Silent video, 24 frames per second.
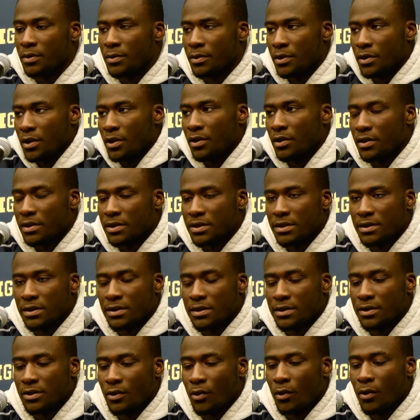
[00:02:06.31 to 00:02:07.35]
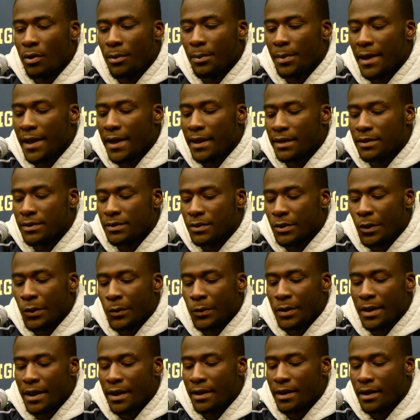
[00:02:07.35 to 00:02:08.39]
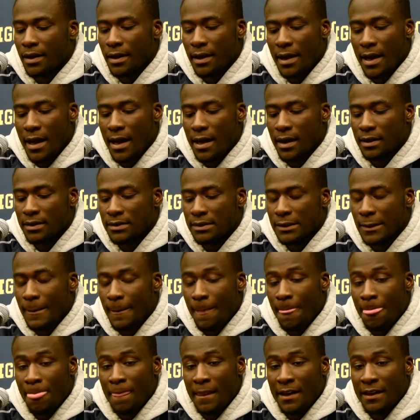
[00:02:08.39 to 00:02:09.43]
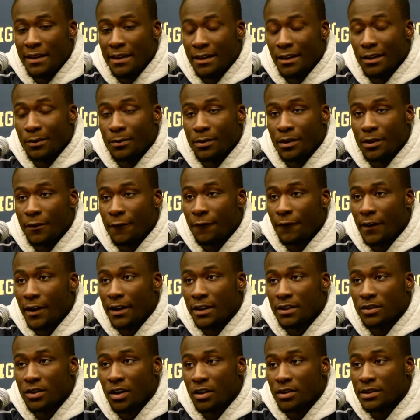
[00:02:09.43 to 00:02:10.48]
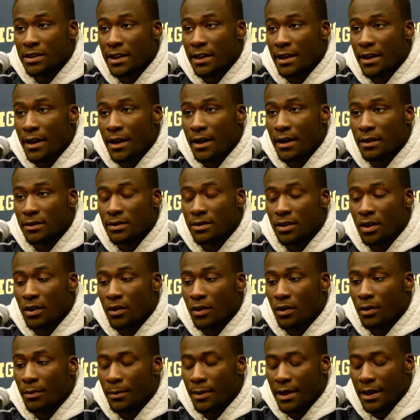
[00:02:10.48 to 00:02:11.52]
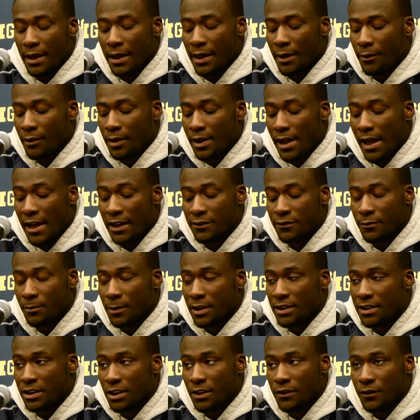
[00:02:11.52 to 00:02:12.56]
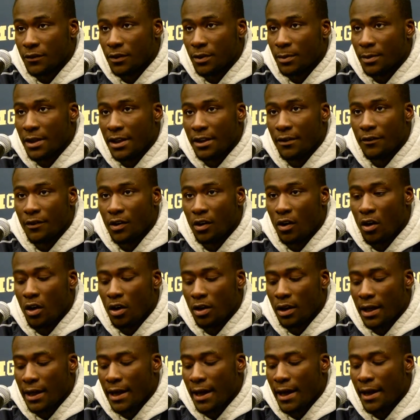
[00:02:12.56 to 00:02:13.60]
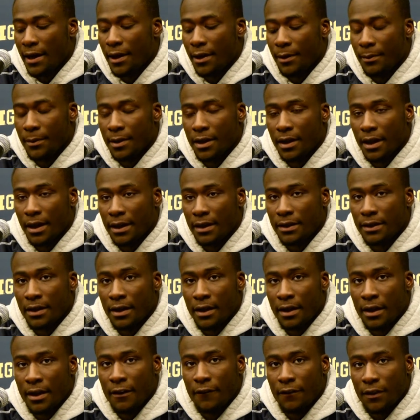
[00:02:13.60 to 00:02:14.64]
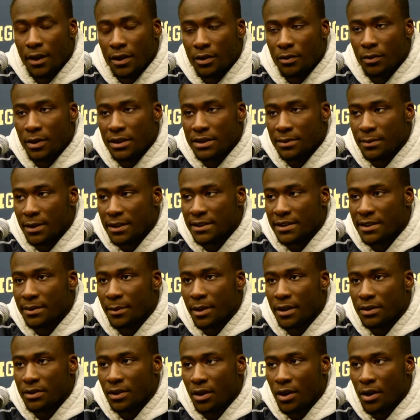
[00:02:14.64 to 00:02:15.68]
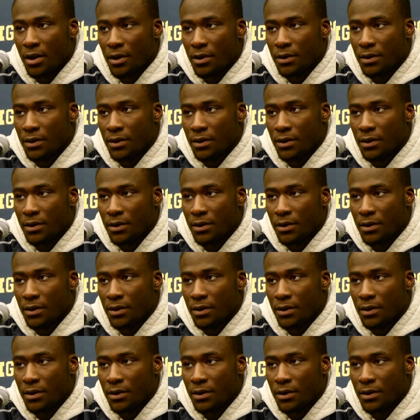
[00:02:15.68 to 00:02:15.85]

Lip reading: You know, it's growing pains. You know, we got young guys, and they're fighting as hard as they can. So, I mean, I can't really ask for much else for them to give their all like I am and like the rest of my teammates are.